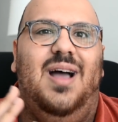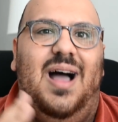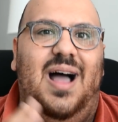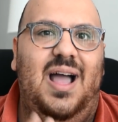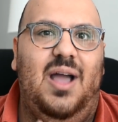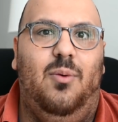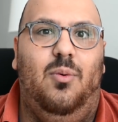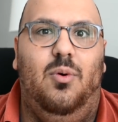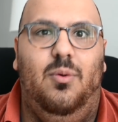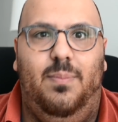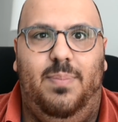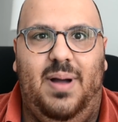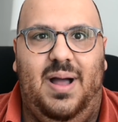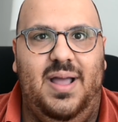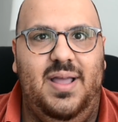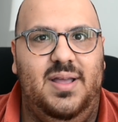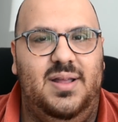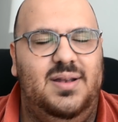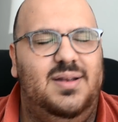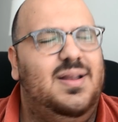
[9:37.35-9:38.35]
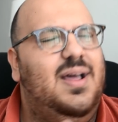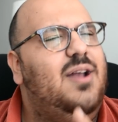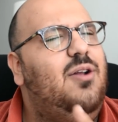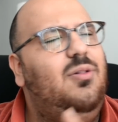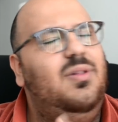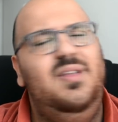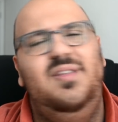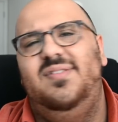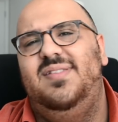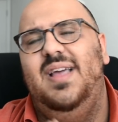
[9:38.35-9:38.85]
I won't buy it. Not
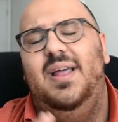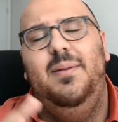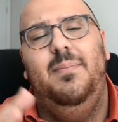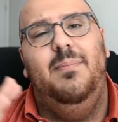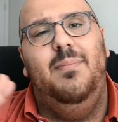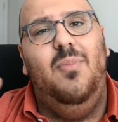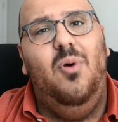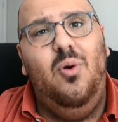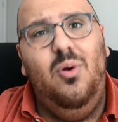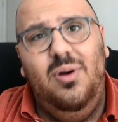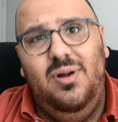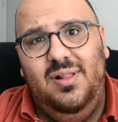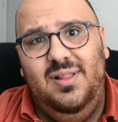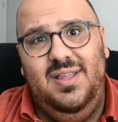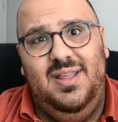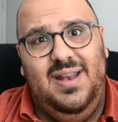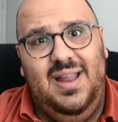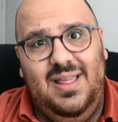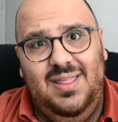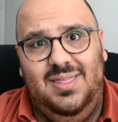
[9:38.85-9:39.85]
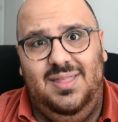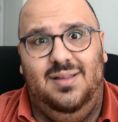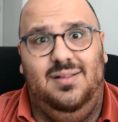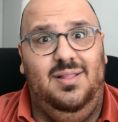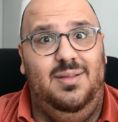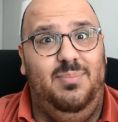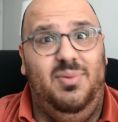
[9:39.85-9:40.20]
only is that morally and ethically,